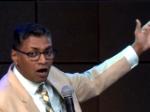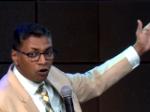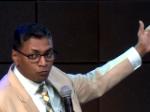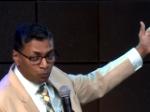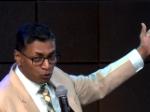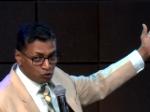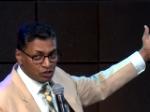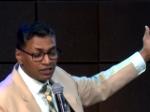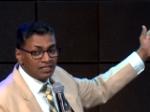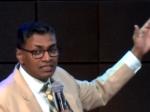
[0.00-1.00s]

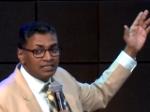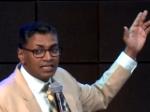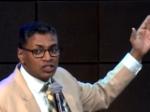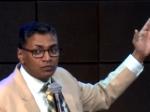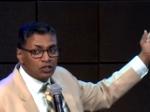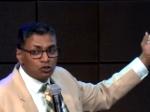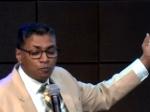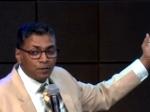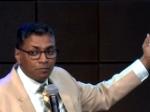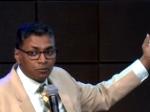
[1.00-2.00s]
outpost, just with two
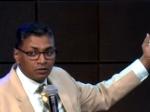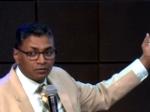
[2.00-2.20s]
people,